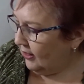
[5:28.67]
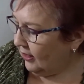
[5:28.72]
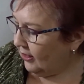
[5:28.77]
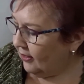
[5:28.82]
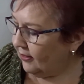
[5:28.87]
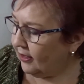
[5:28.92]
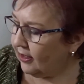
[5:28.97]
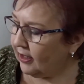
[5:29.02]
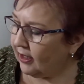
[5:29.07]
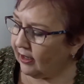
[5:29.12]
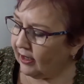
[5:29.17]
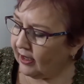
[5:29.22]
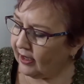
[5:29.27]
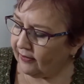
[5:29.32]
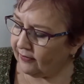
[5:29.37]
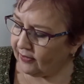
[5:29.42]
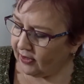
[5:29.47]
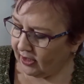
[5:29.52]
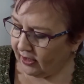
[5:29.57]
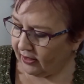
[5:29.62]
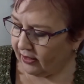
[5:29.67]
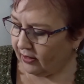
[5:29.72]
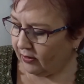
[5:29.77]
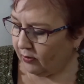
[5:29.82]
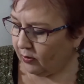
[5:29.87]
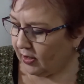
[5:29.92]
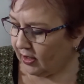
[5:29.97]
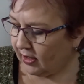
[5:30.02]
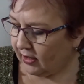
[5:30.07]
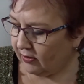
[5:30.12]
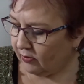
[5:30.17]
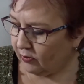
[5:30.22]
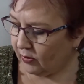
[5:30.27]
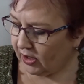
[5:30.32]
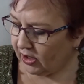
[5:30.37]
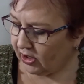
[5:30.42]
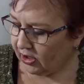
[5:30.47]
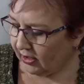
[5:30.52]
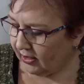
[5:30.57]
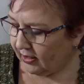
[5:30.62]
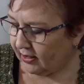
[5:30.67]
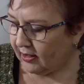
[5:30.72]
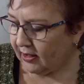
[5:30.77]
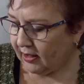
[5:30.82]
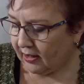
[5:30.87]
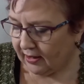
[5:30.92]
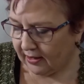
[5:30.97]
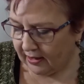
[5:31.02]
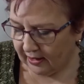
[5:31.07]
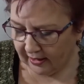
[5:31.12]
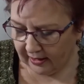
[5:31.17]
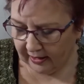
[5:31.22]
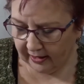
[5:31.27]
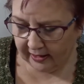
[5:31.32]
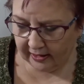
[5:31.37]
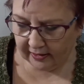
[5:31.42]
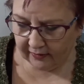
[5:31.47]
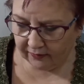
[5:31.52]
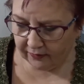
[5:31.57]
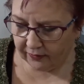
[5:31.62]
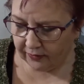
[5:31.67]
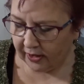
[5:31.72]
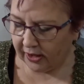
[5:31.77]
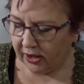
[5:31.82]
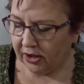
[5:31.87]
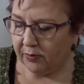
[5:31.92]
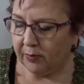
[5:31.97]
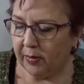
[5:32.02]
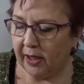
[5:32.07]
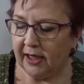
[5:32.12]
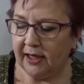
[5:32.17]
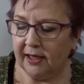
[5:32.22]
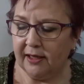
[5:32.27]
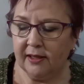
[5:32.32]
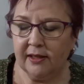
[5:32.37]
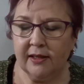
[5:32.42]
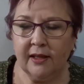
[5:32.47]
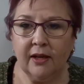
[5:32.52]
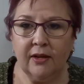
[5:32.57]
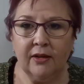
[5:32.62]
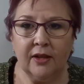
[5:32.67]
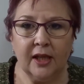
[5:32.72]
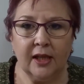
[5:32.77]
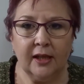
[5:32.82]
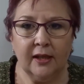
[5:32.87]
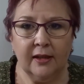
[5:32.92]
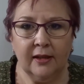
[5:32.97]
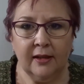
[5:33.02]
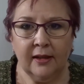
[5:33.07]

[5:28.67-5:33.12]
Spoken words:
And then I have another one, which is just a clean and fresh baking soda.